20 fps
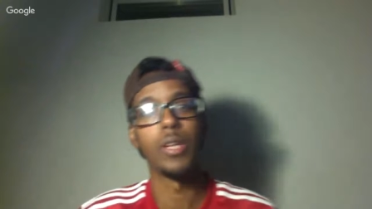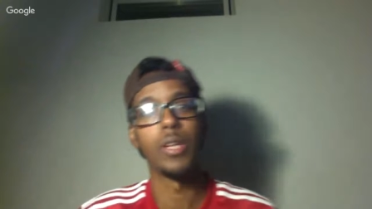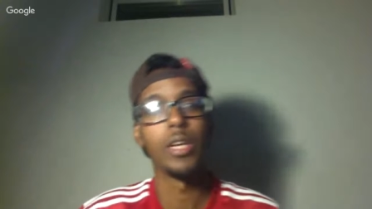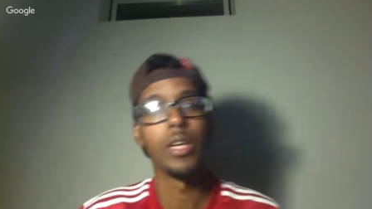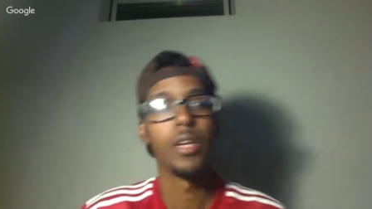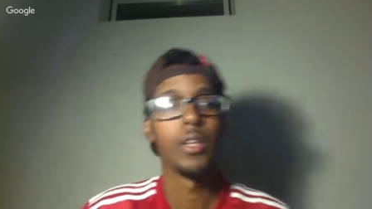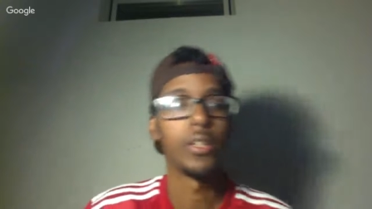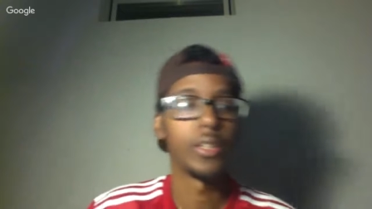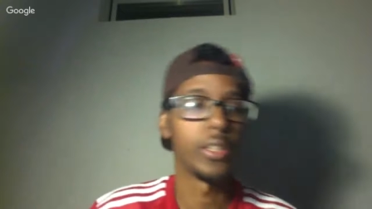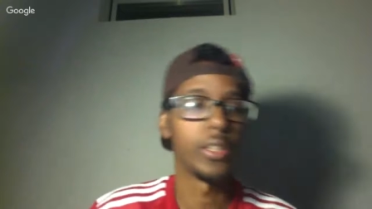
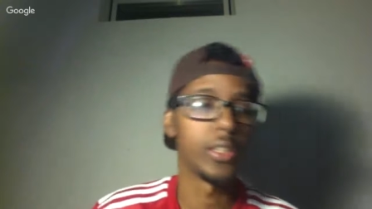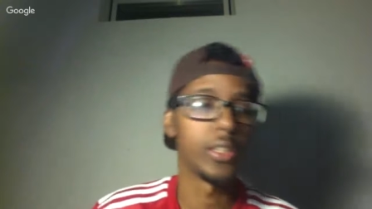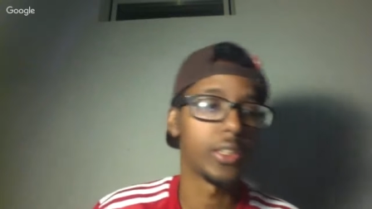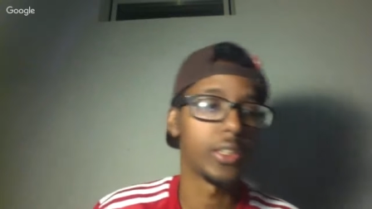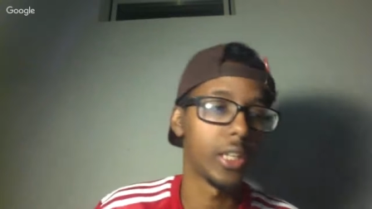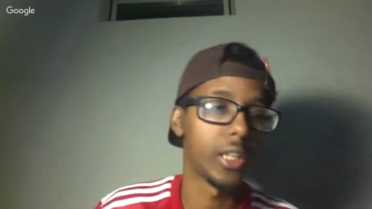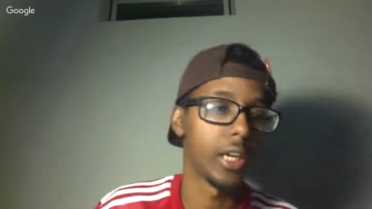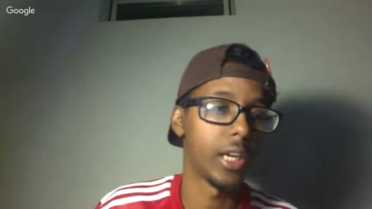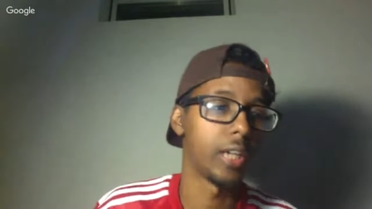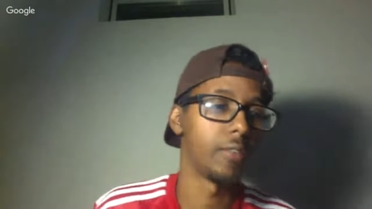This
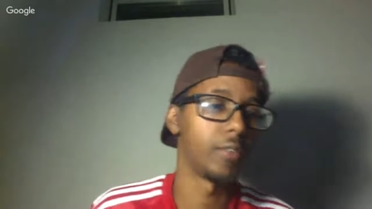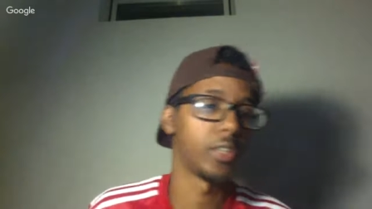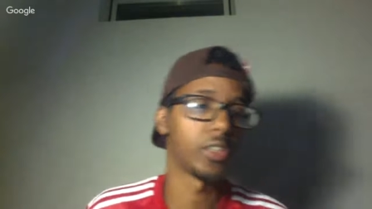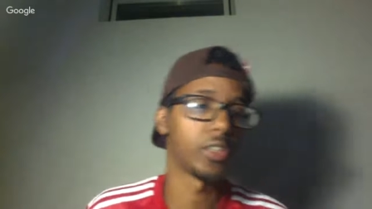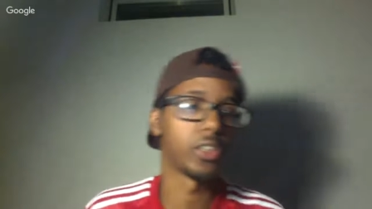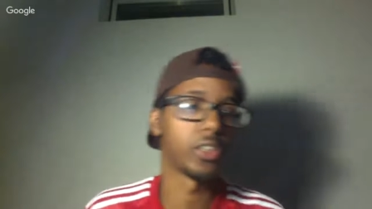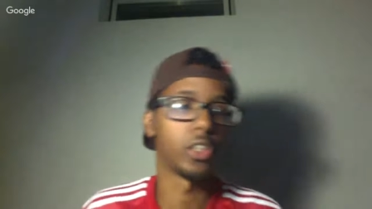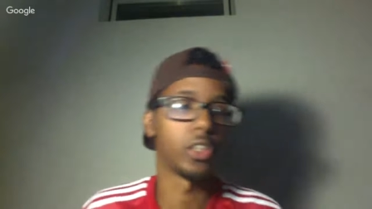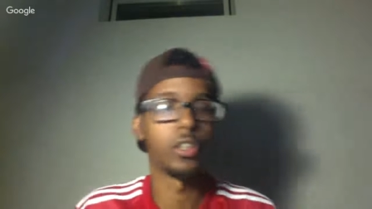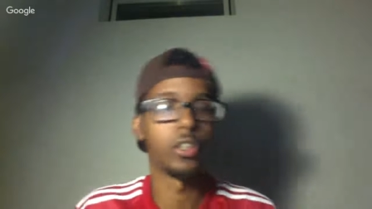gave us a
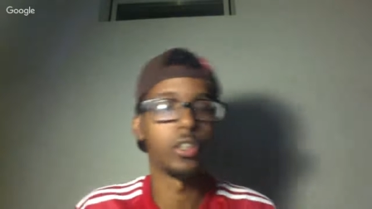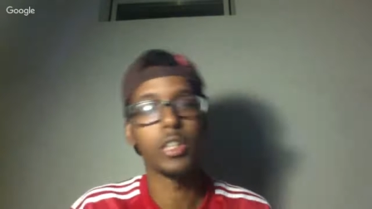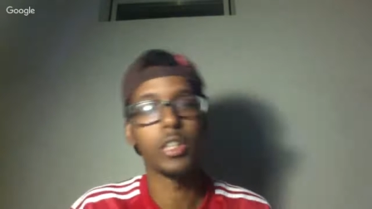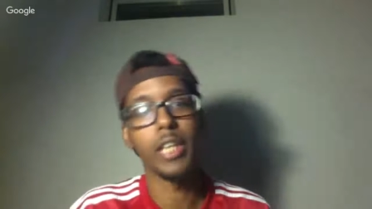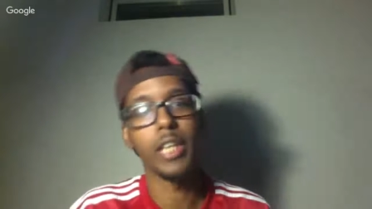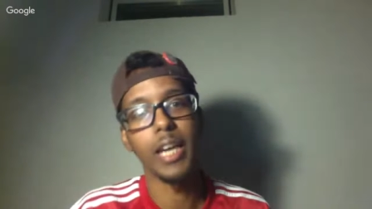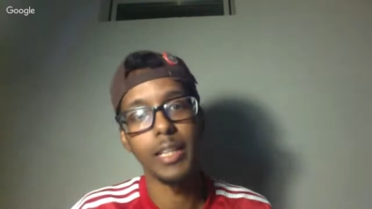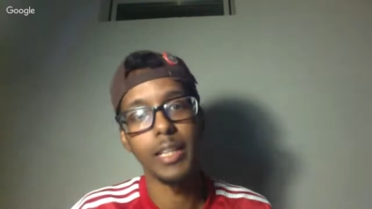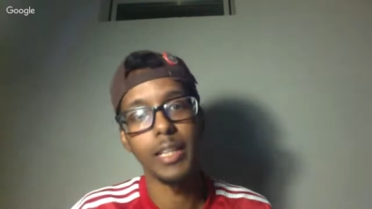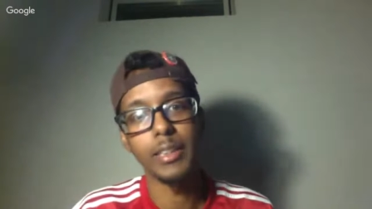look at
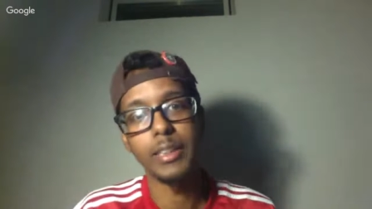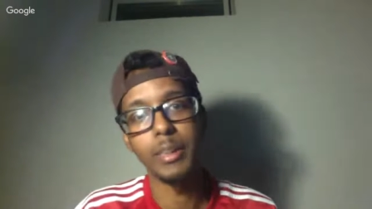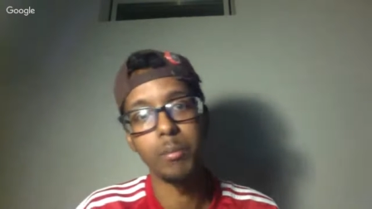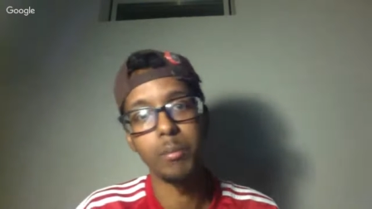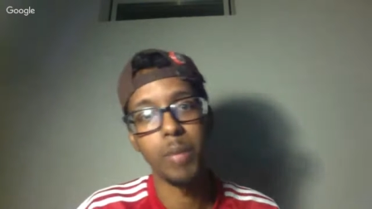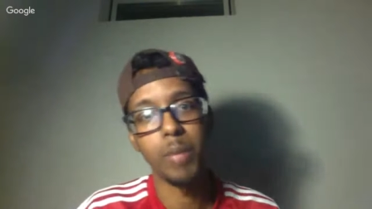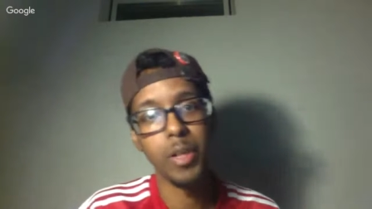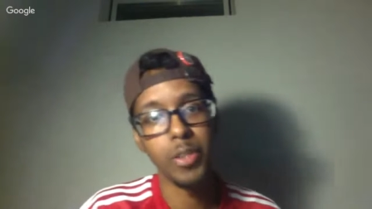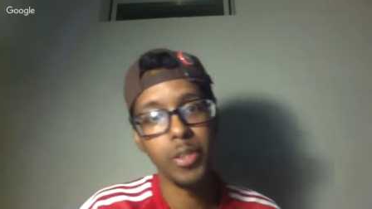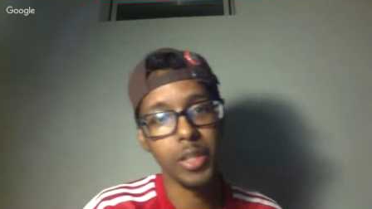some other
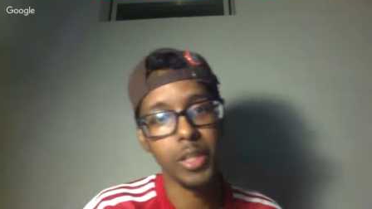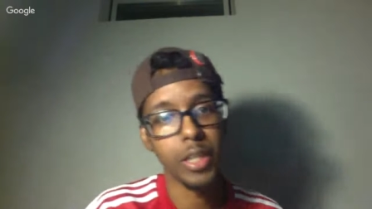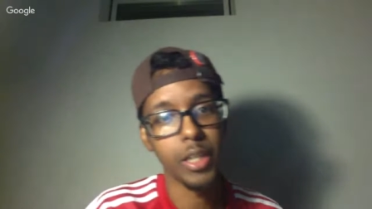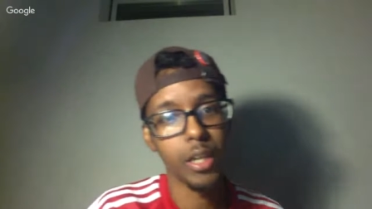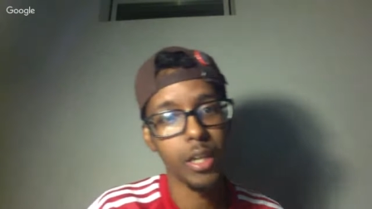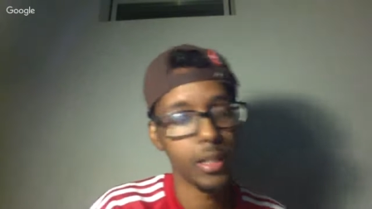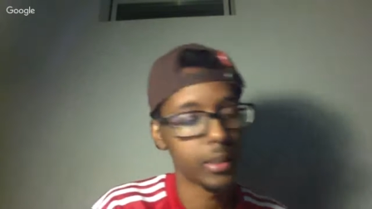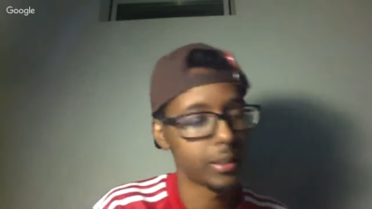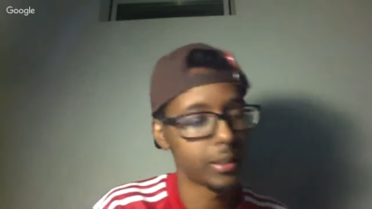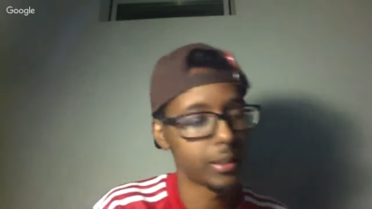
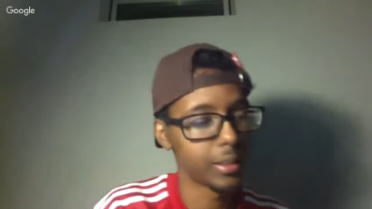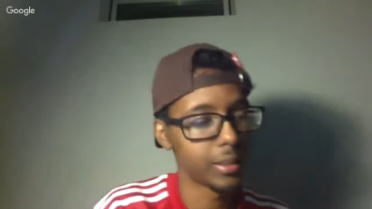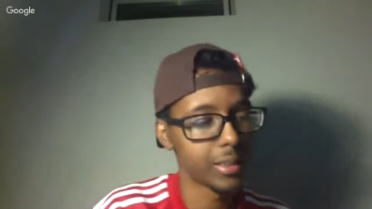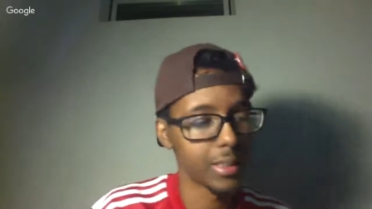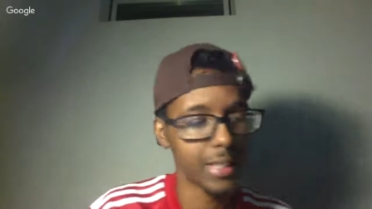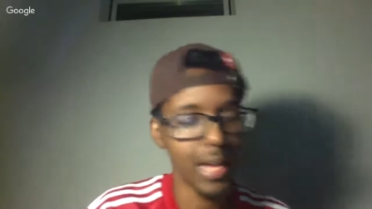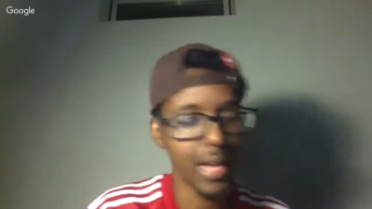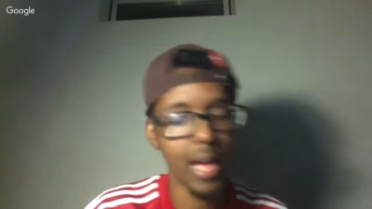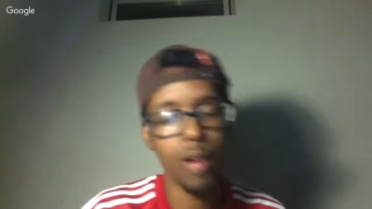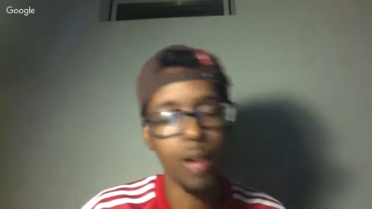characters,
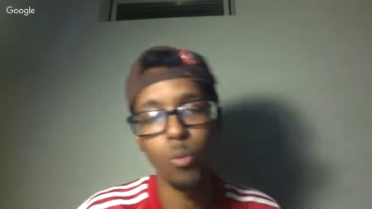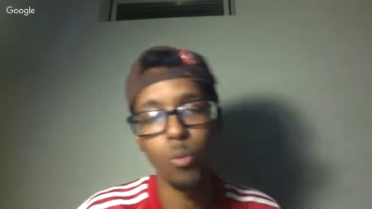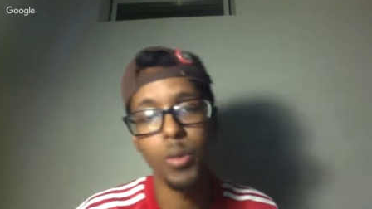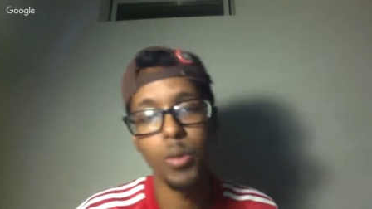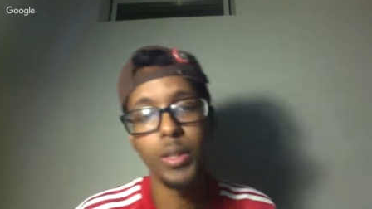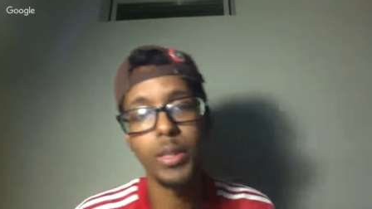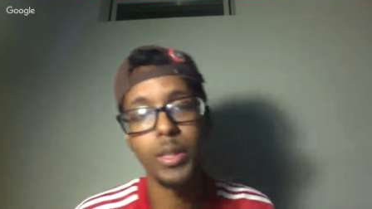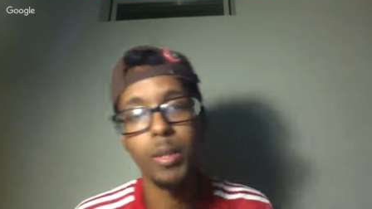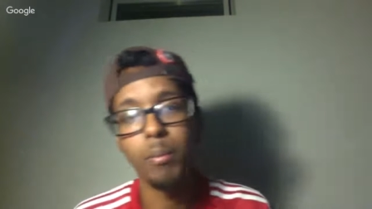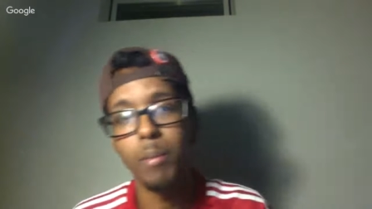not with the
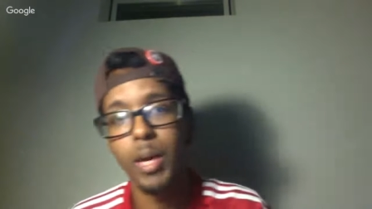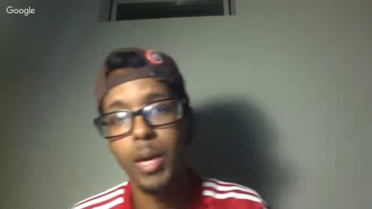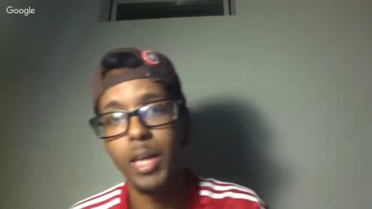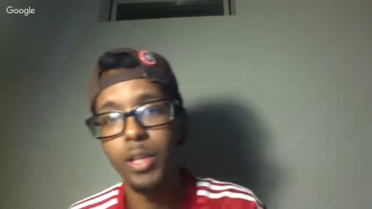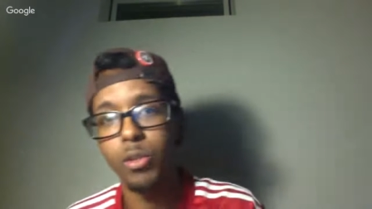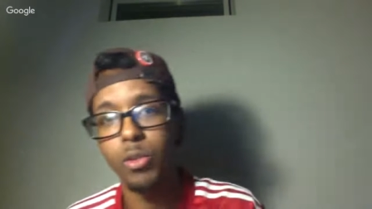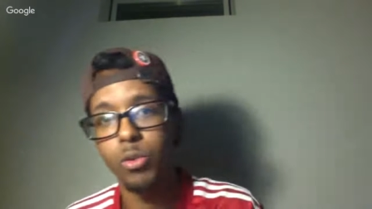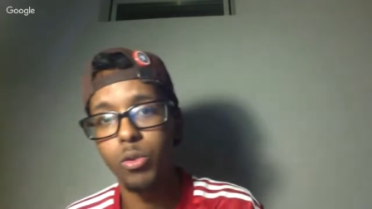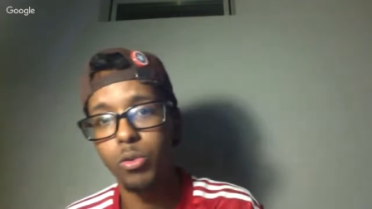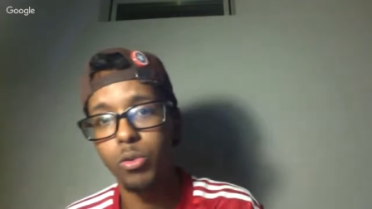main
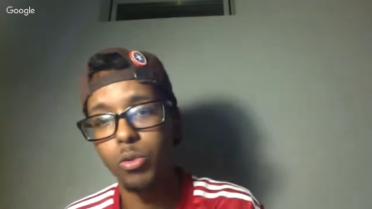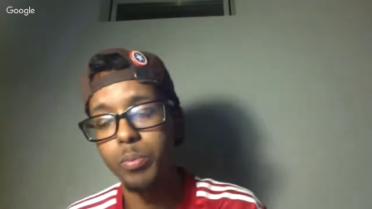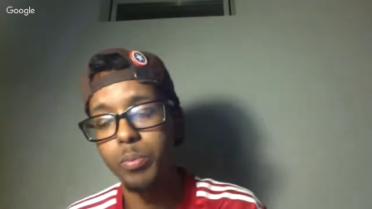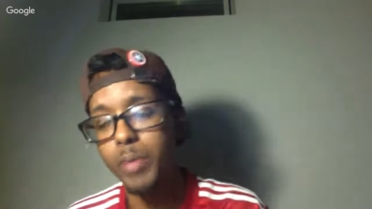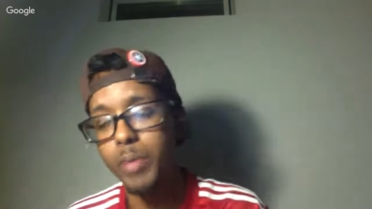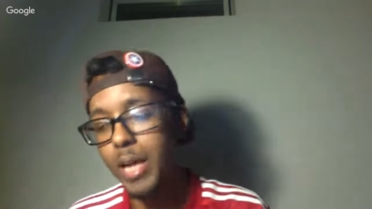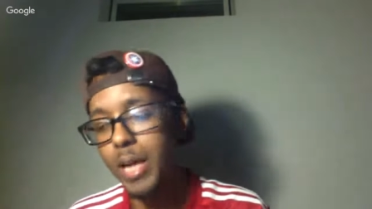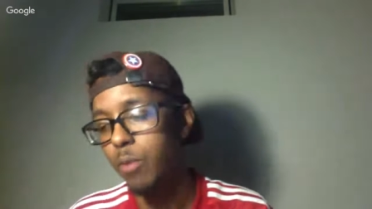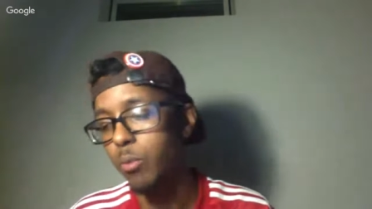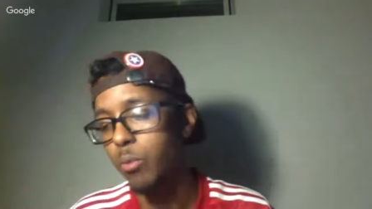group, not
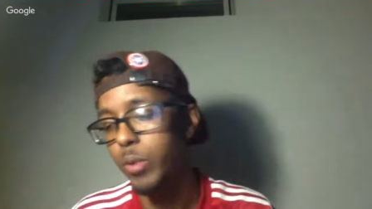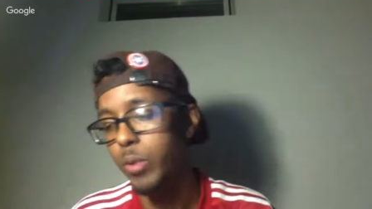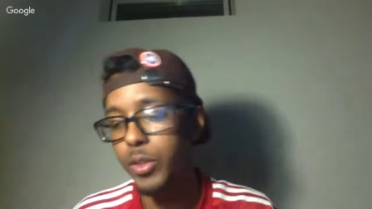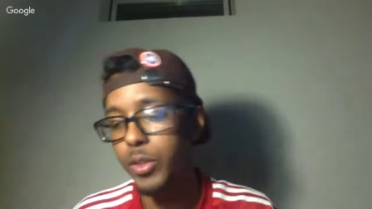with